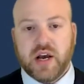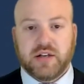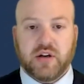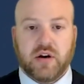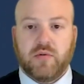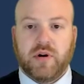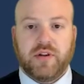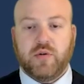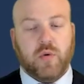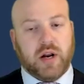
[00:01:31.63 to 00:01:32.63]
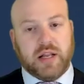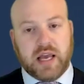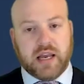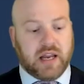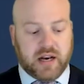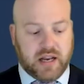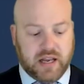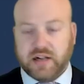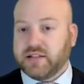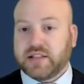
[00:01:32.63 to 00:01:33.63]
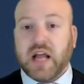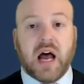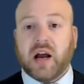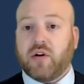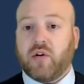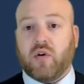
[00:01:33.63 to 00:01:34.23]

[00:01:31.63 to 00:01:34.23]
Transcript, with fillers: So whether you want to take it in stock